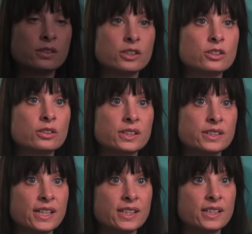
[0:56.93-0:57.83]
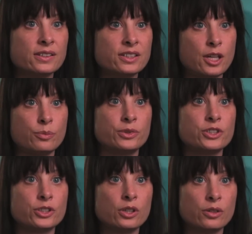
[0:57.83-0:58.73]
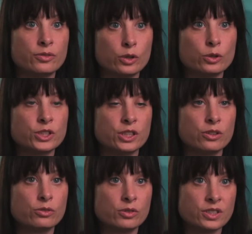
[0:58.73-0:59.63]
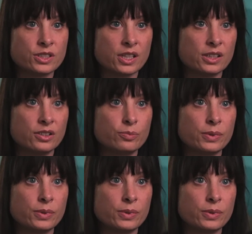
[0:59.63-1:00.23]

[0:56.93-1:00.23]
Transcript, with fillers: literally taking the temperature of the ocean through the study of